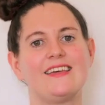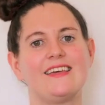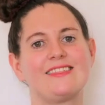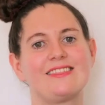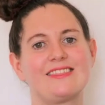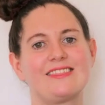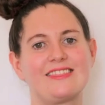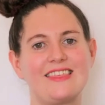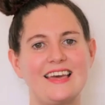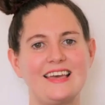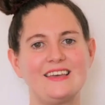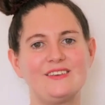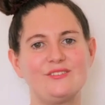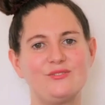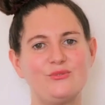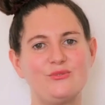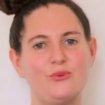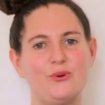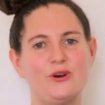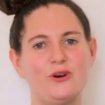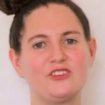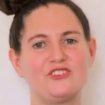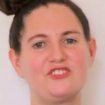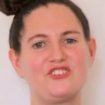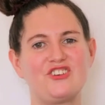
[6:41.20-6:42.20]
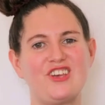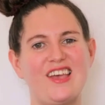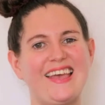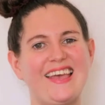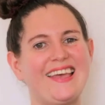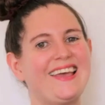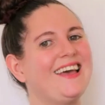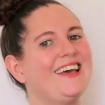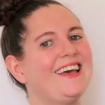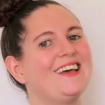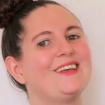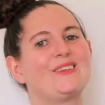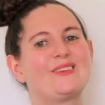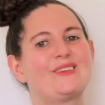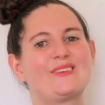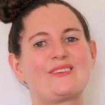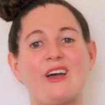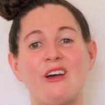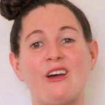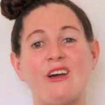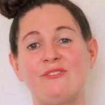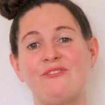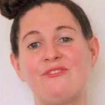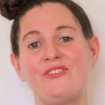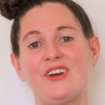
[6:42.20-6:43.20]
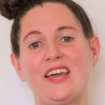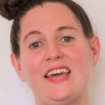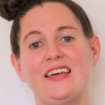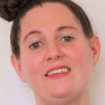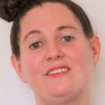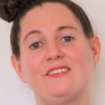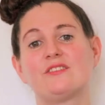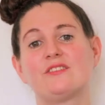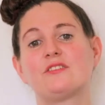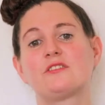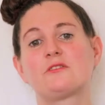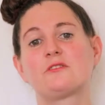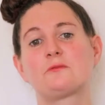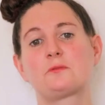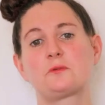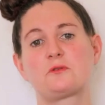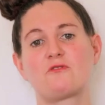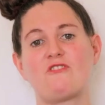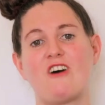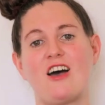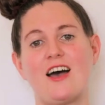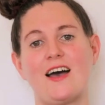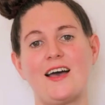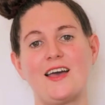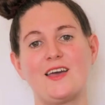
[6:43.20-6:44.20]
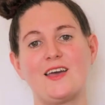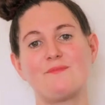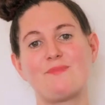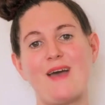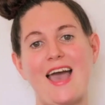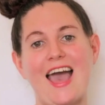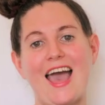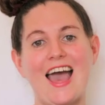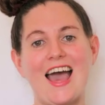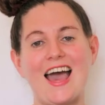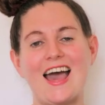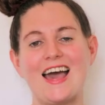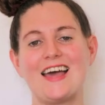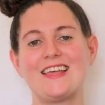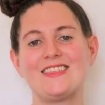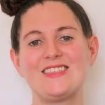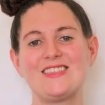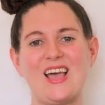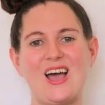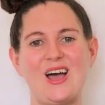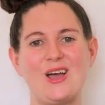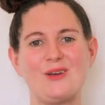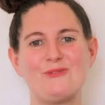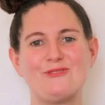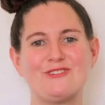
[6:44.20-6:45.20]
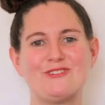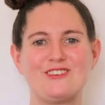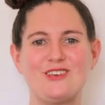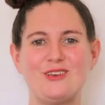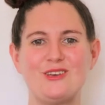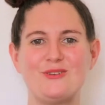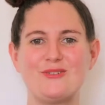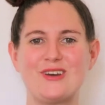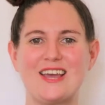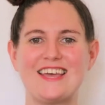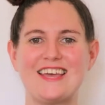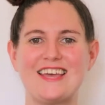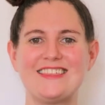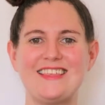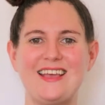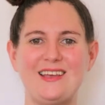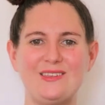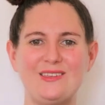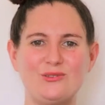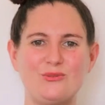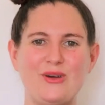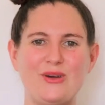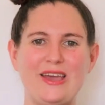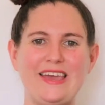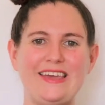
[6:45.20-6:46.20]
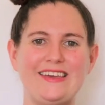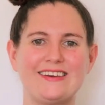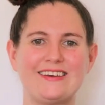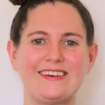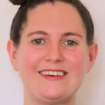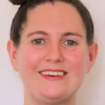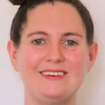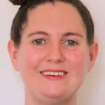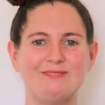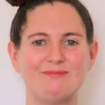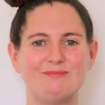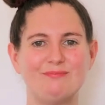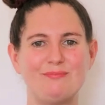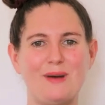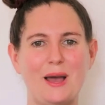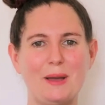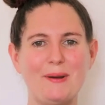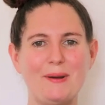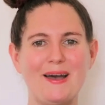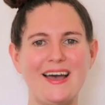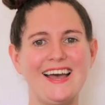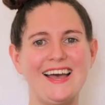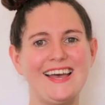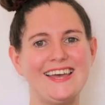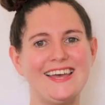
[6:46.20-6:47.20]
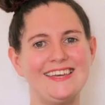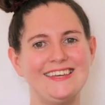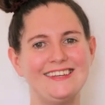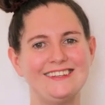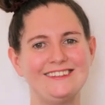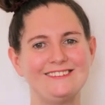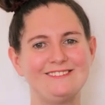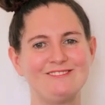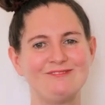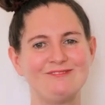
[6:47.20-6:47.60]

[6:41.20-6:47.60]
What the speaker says: Thanks for watching. Don't forget to subscribe, and I will see you again next week. Bye bye.